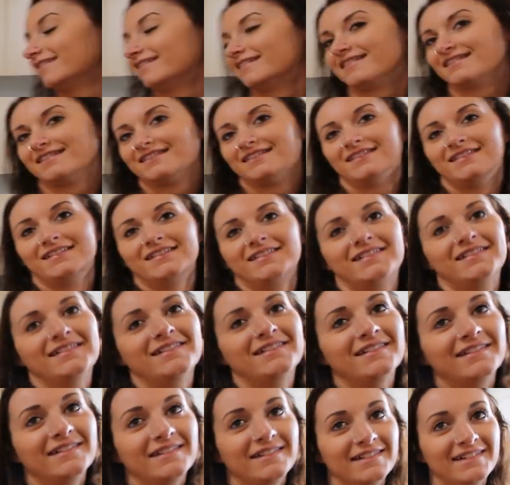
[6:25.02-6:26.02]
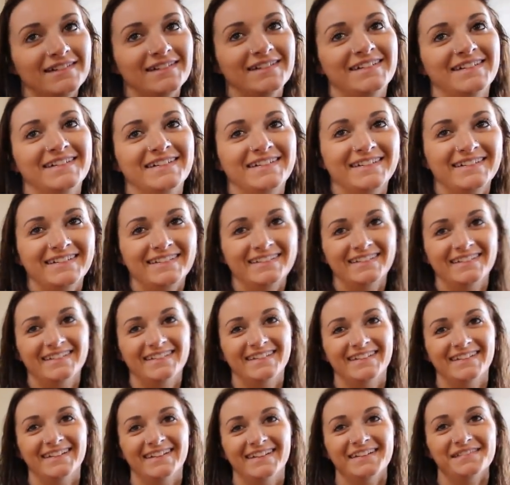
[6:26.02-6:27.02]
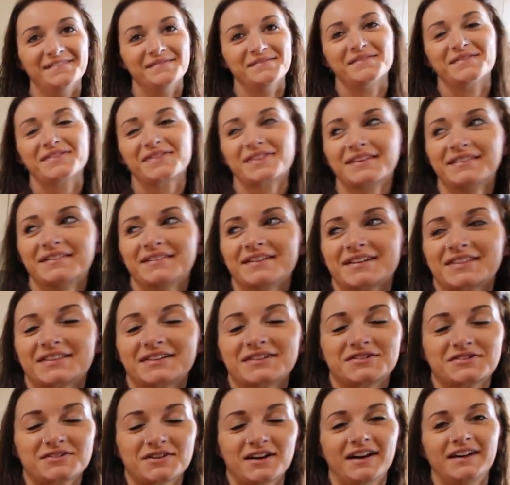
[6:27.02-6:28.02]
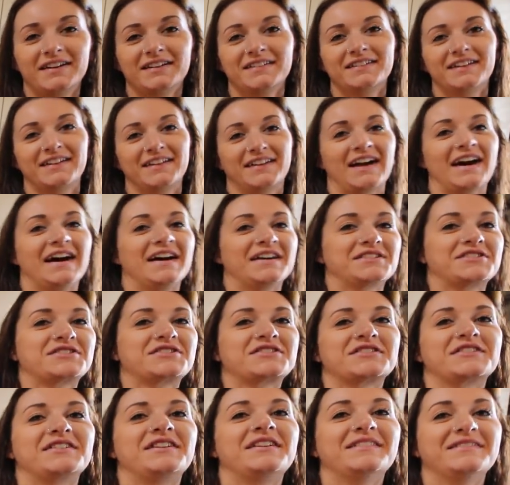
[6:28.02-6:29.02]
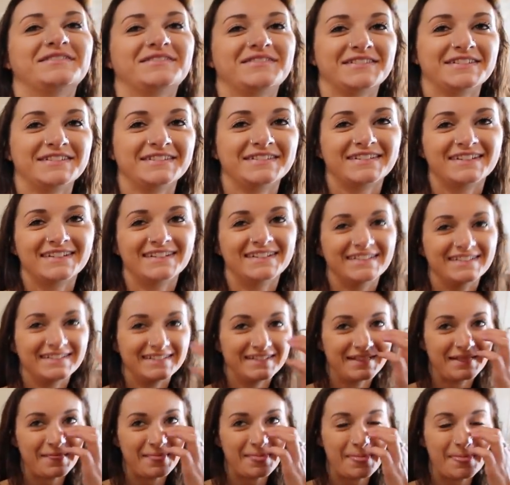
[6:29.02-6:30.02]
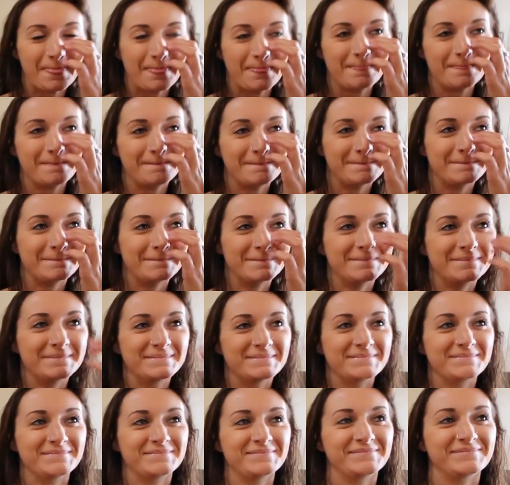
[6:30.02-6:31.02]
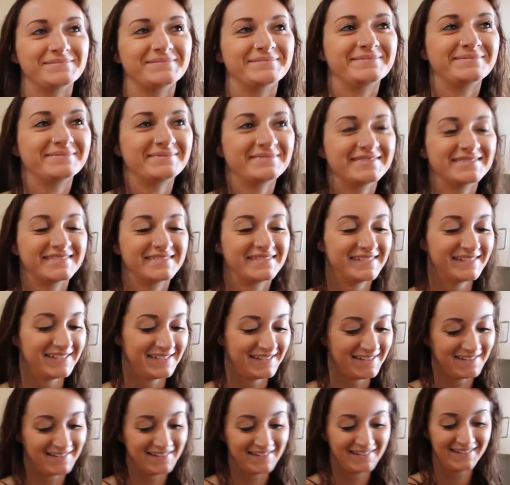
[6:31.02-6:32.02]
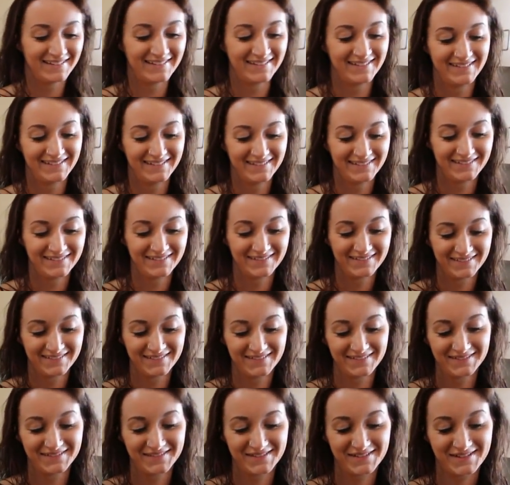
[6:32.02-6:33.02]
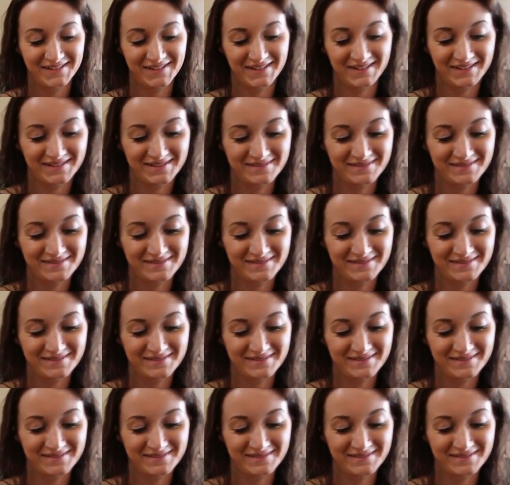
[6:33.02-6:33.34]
are in a zombie apocalypse and you just found like a, the dried like astronaut food. You found one store that had some stock left, and it was